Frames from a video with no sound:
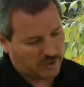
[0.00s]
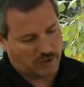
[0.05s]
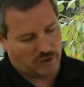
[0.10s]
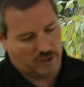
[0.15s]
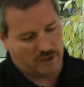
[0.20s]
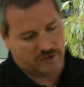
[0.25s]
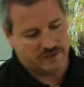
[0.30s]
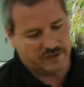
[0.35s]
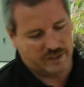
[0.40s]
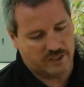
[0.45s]

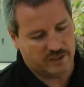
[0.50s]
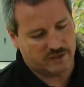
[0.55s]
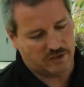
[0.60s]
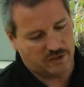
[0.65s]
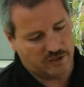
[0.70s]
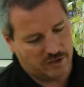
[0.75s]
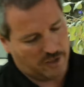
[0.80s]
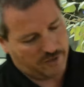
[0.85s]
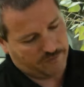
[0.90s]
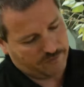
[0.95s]
cross
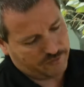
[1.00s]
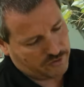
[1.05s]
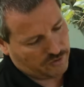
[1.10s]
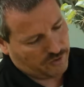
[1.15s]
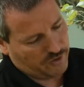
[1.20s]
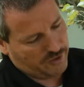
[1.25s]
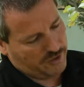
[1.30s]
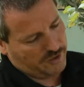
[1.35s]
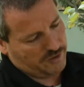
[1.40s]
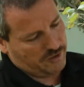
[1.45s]
section of a
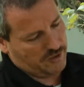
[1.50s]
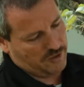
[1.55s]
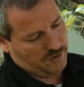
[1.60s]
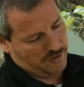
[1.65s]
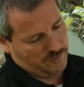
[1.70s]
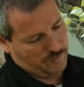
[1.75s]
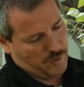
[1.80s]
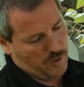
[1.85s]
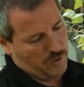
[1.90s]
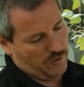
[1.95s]
tree,
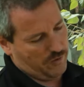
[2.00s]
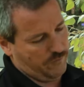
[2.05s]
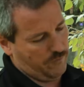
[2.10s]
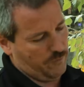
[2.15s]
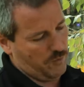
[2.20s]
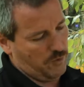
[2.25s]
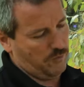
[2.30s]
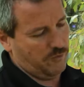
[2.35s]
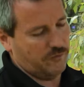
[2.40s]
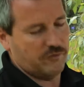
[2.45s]
part of
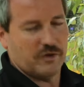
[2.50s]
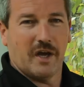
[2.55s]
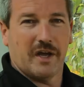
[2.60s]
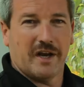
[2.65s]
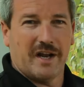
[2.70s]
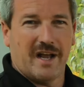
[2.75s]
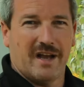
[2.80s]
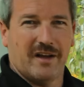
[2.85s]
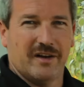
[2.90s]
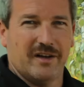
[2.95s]
what we've
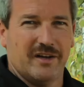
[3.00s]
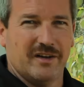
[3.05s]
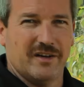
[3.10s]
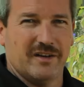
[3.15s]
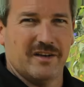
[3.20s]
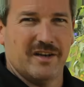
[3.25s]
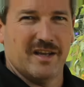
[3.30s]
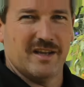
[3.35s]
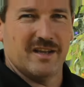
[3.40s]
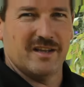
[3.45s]
cut out here
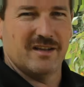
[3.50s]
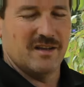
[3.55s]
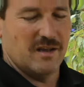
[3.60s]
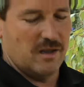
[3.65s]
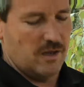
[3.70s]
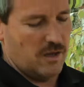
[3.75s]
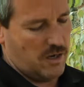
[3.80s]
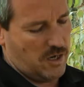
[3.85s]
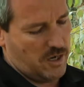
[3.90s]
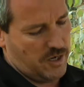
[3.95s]
today.
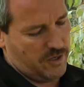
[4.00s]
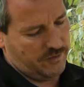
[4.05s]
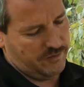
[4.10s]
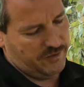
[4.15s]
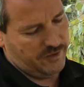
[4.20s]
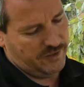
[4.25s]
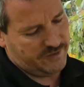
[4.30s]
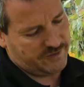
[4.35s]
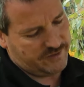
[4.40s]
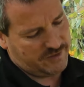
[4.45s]

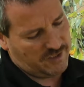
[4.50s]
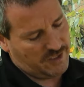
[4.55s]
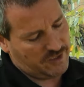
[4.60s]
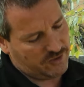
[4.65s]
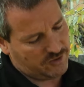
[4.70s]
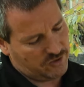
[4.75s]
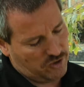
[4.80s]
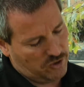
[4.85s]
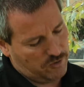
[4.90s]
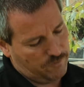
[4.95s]
This
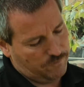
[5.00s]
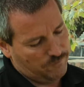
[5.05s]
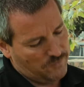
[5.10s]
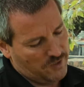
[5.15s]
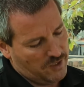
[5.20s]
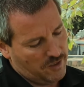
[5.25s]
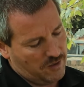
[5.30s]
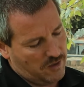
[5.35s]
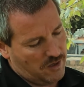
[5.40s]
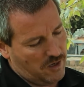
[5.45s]
section
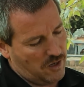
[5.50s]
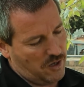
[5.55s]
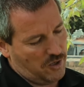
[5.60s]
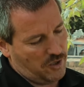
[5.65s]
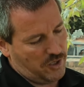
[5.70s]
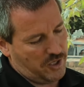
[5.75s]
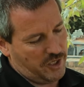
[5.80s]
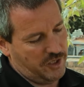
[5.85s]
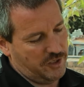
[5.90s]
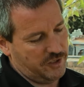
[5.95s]

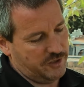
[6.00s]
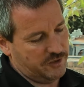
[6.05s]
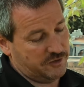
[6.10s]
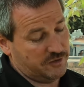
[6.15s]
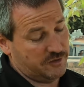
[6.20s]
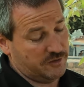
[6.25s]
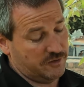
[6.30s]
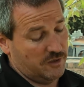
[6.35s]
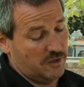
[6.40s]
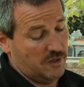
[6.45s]

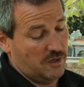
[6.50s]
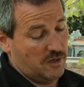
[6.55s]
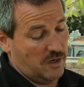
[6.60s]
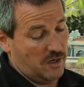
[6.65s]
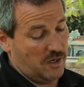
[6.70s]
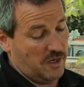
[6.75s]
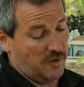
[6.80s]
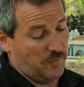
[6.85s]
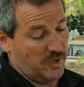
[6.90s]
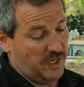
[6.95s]
is
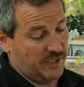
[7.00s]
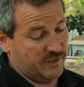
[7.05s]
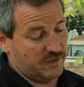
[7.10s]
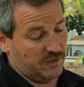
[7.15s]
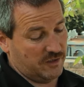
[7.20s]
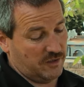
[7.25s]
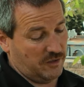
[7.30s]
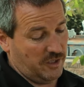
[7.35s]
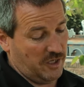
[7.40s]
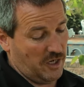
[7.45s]

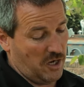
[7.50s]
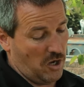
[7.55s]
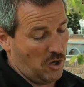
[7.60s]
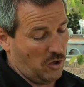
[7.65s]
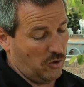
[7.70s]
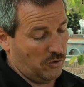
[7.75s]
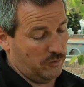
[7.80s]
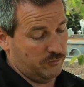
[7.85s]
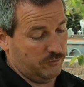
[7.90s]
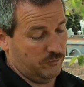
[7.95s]
basically
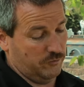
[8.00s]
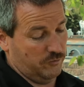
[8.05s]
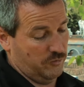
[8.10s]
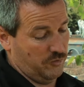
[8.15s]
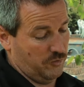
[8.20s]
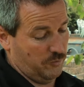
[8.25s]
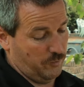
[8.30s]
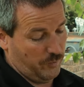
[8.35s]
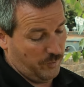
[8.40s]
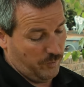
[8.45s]
all
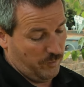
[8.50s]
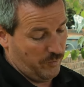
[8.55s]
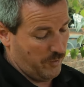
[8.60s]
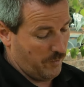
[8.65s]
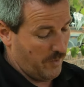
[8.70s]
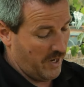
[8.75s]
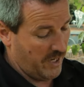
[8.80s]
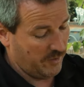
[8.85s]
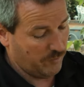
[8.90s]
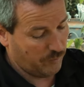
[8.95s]
the
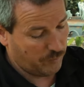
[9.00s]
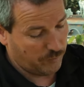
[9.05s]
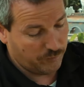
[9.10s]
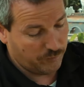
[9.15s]
main